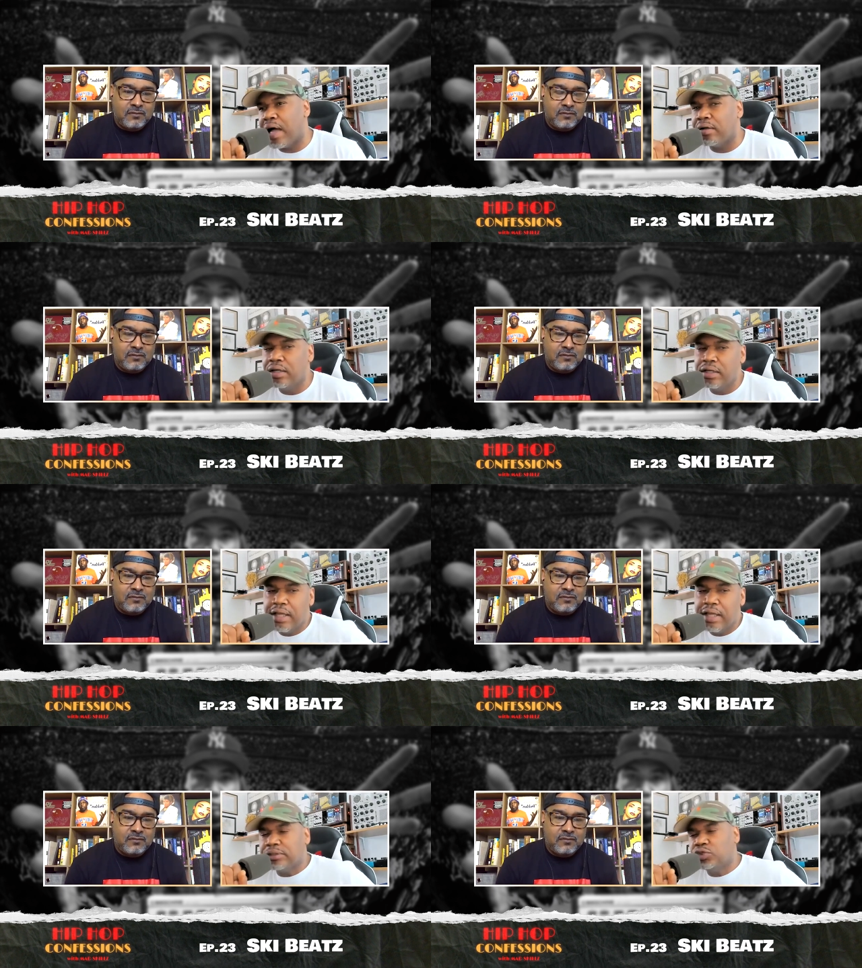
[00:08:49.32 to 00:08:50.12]
Speaker 1: out,
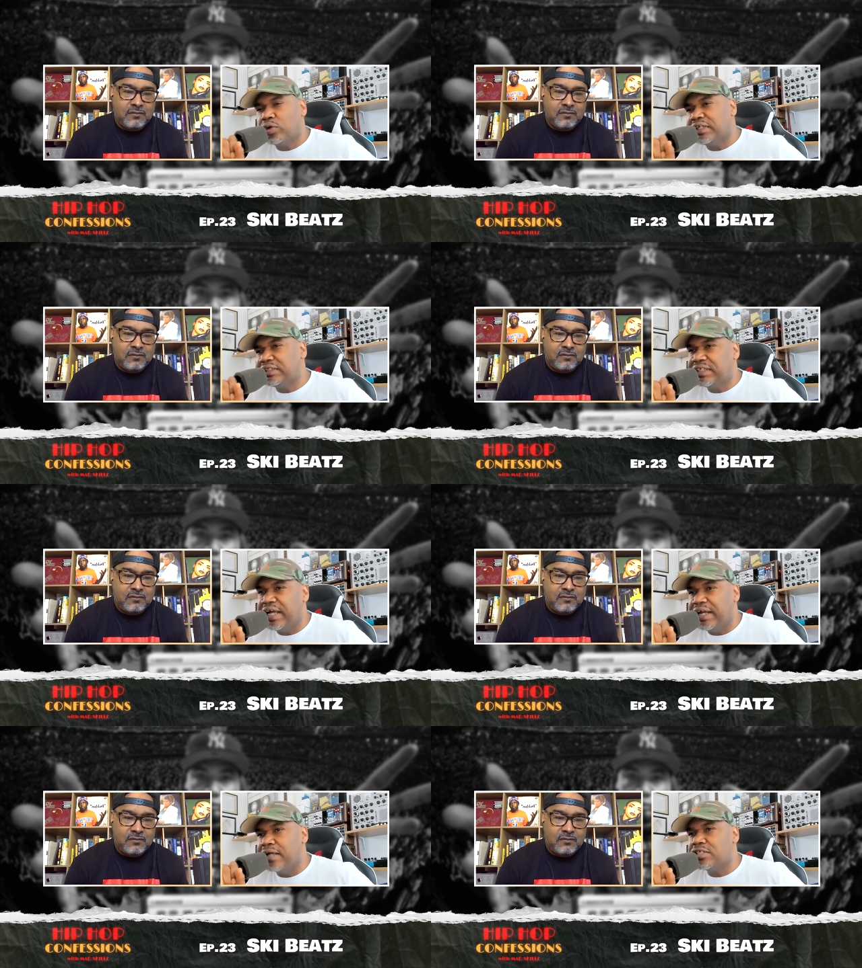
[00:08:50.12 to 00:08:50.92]
I was with this
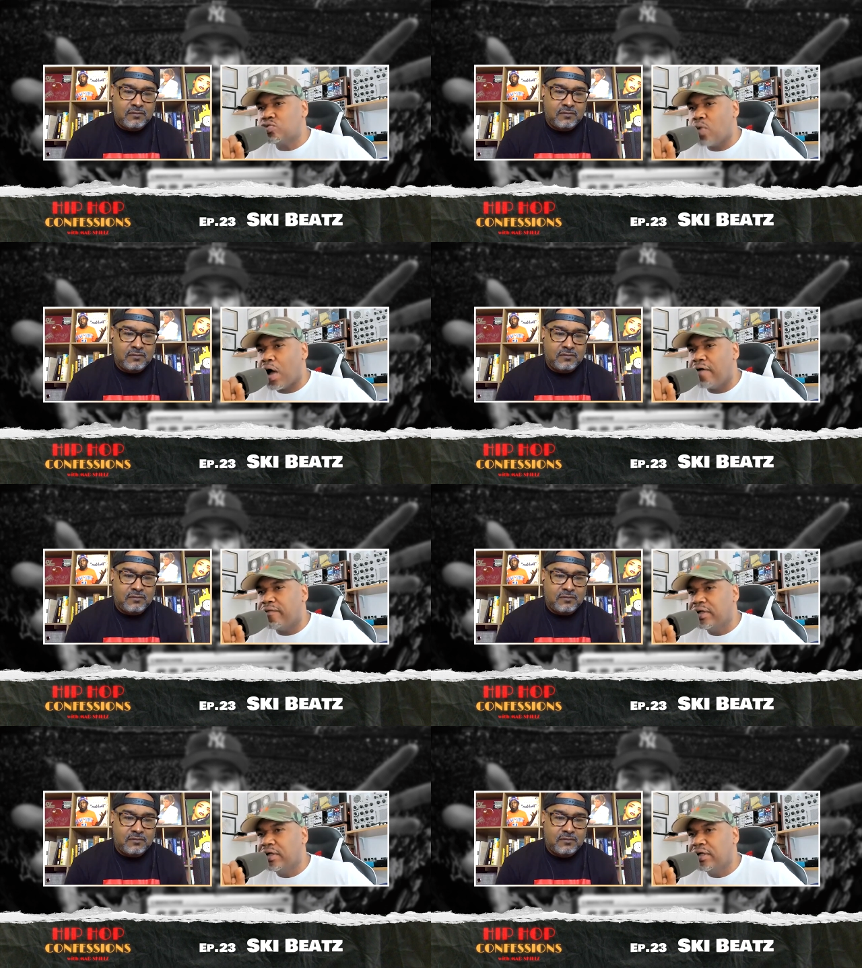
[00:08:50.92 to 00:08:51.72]
kid named Suave.